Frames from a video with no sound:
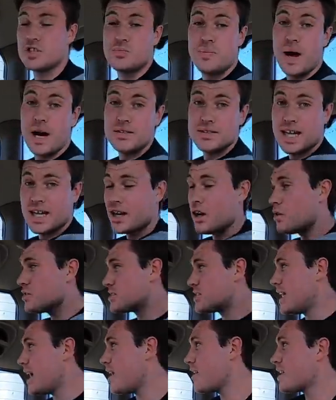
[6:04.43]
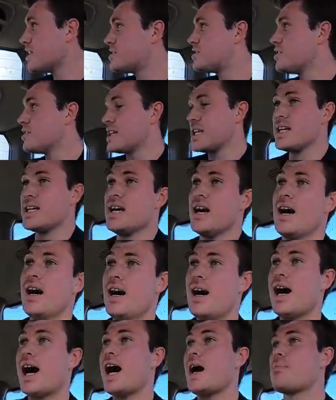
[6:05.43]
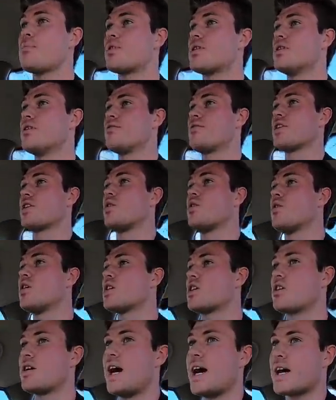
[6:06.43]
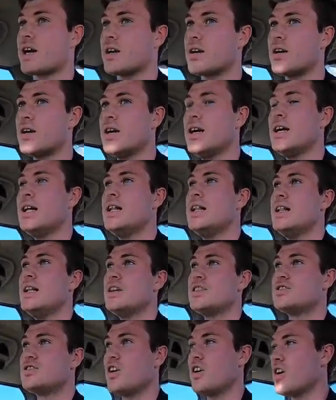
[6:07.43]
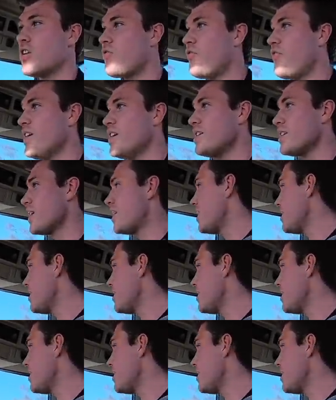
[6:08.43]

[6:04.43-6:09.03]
the spout that goes down into the hopper of the corn cracker started filling